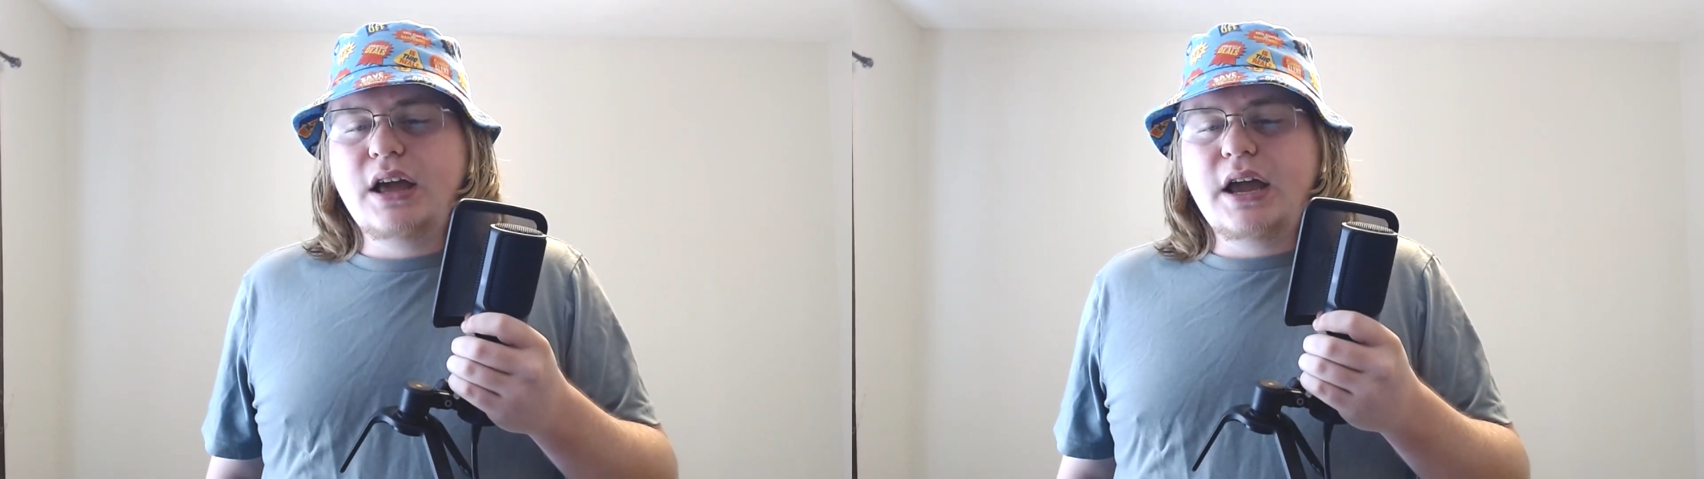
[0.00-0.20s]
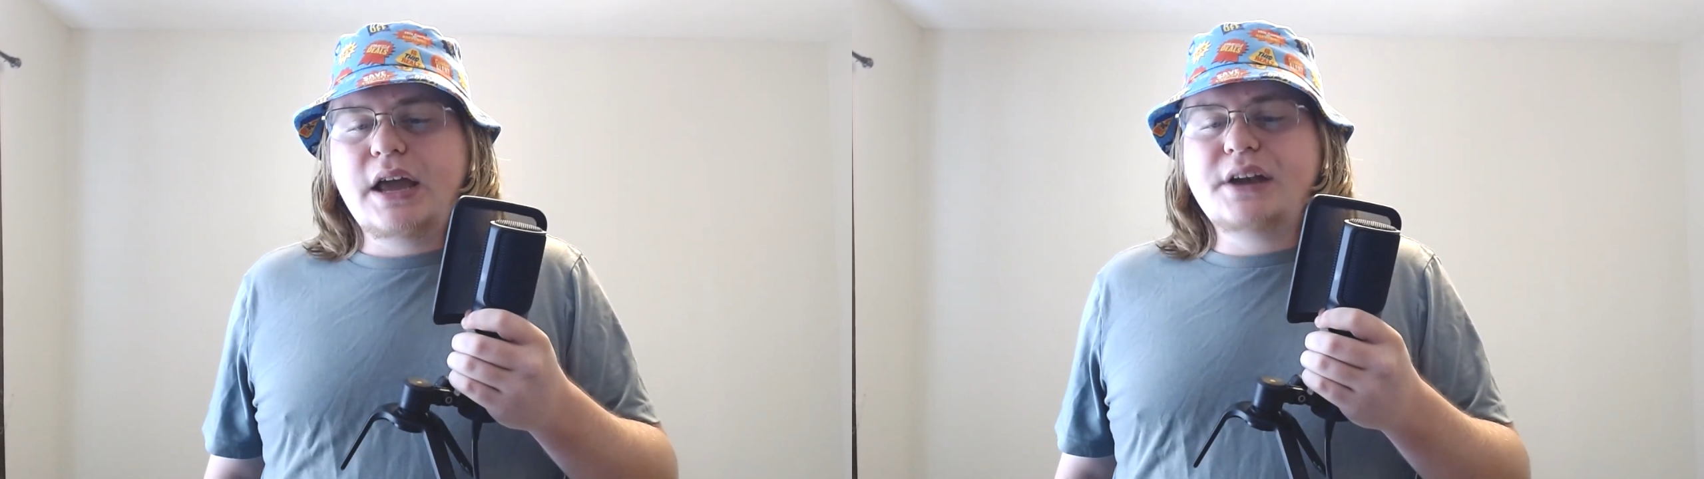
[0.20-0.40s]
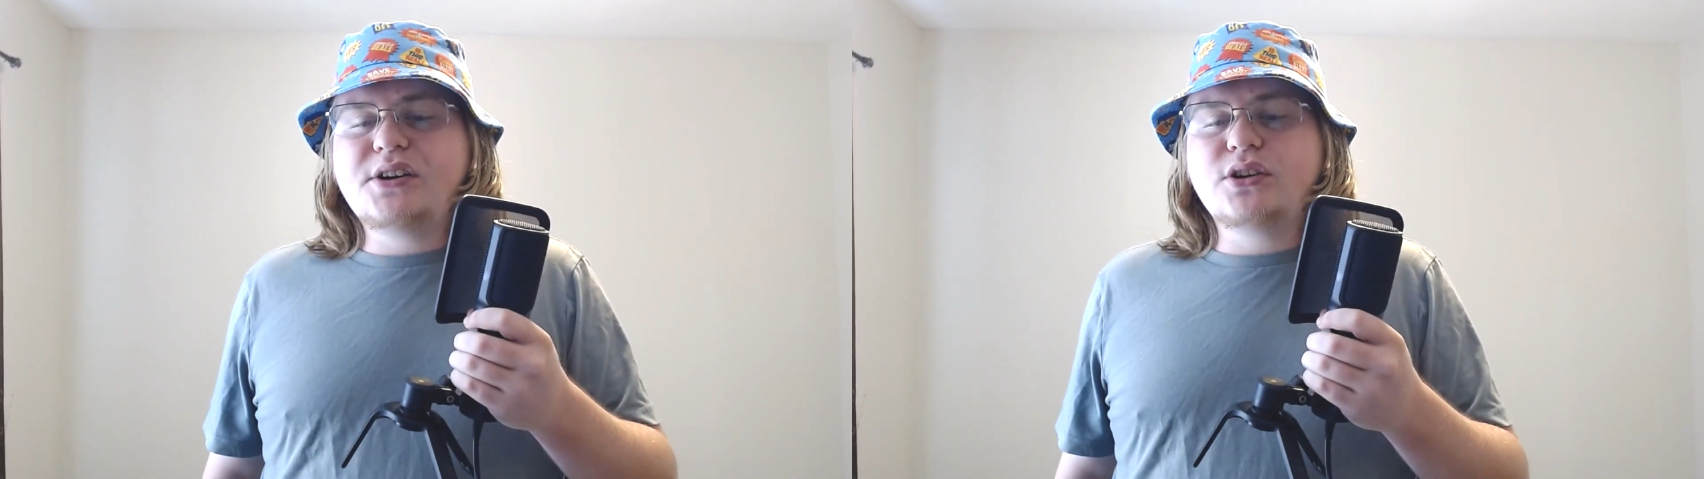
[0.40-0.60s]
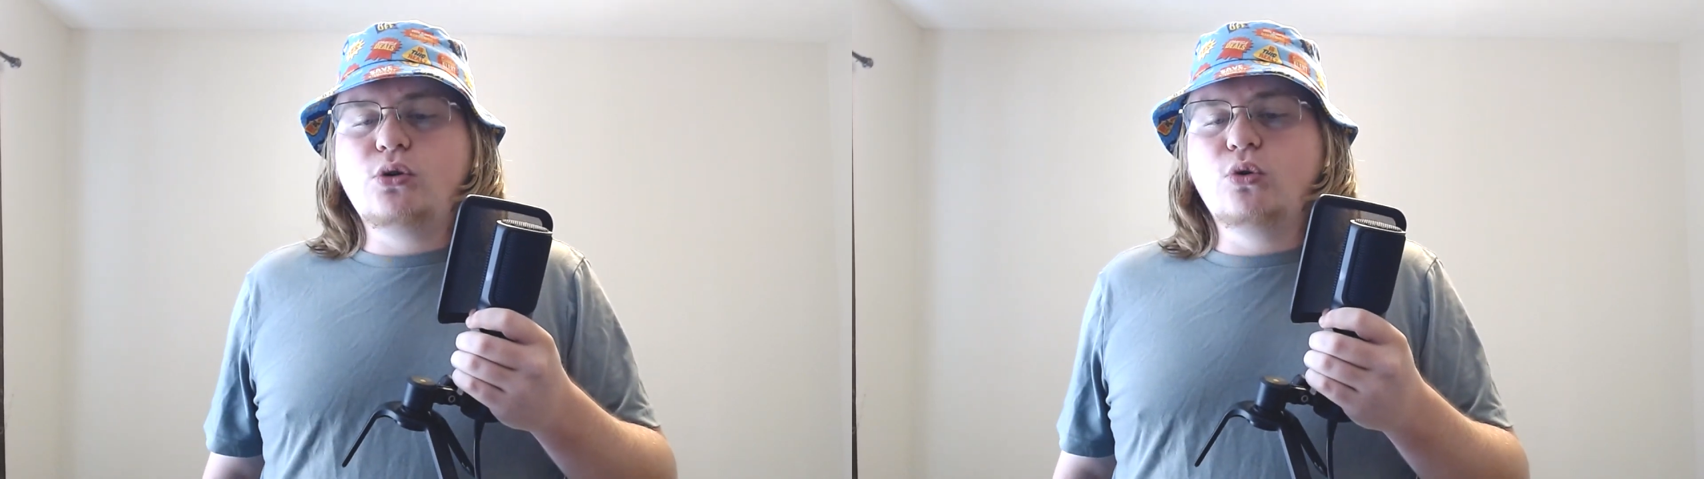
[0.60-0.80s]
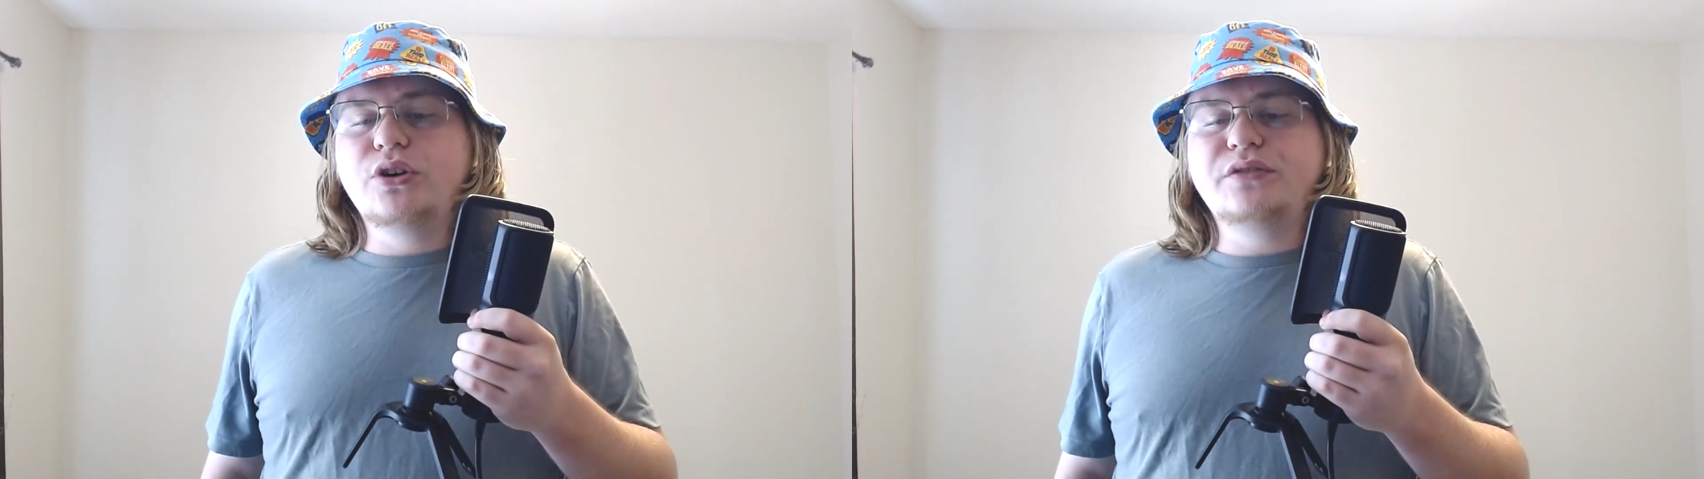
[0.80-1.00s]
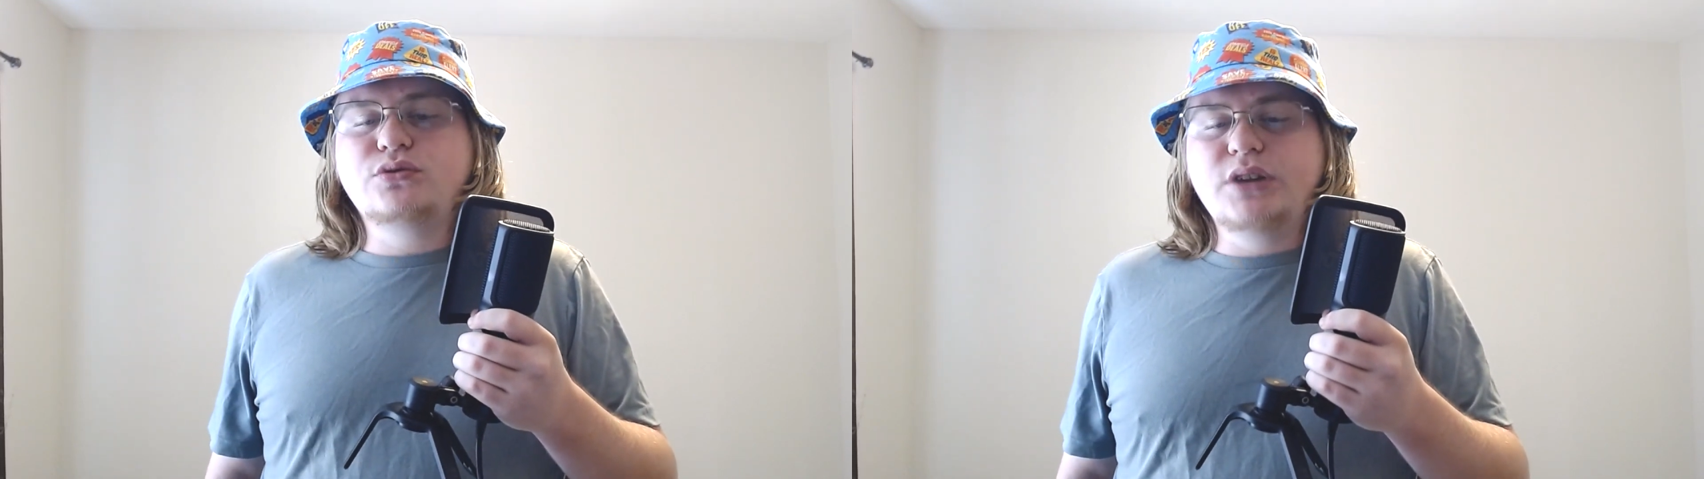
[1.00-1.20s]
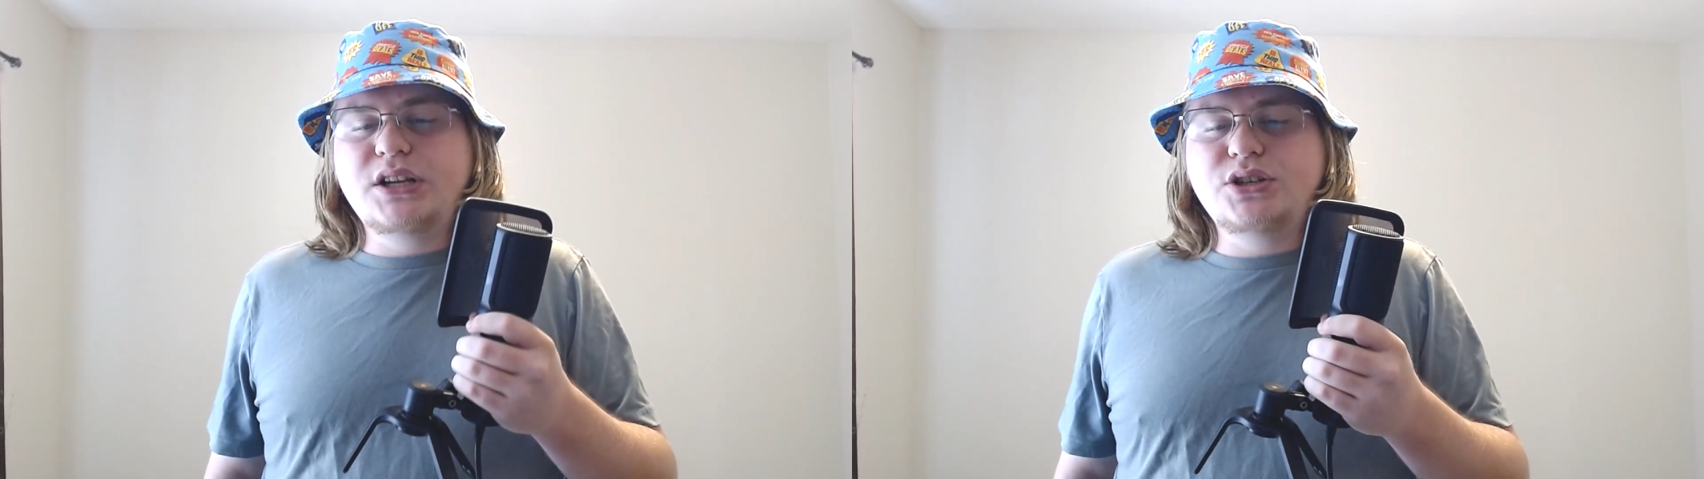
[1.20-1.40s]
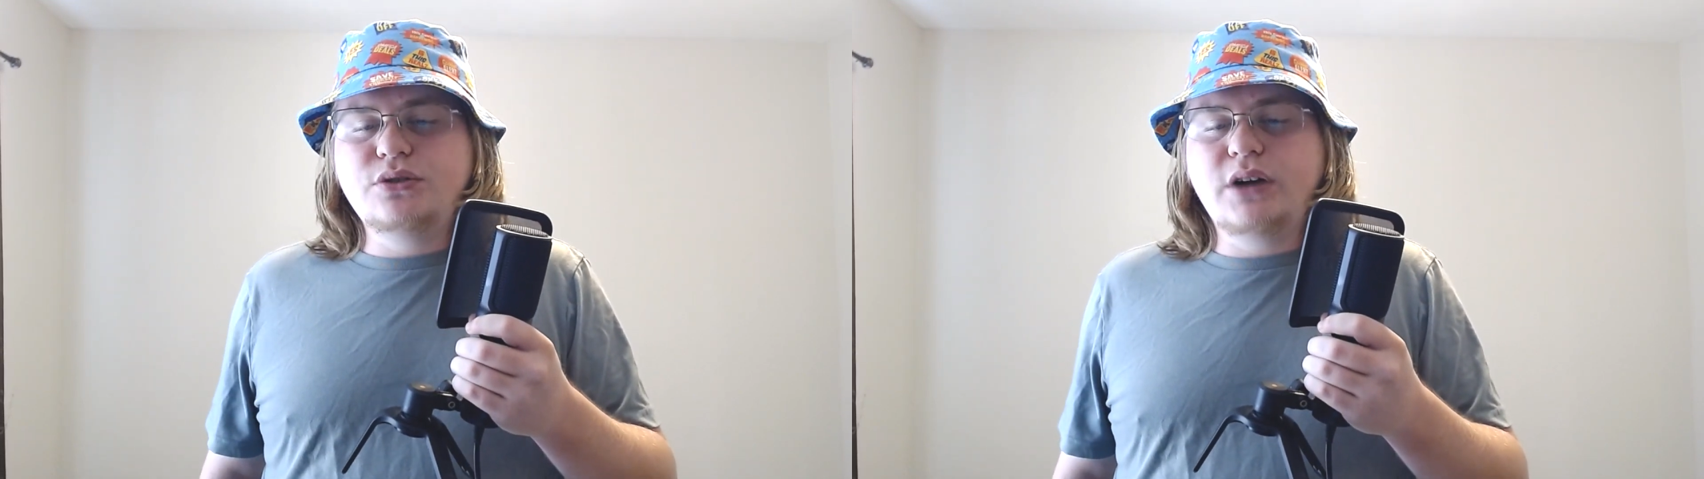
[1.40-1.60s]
and had a horde of 22 out of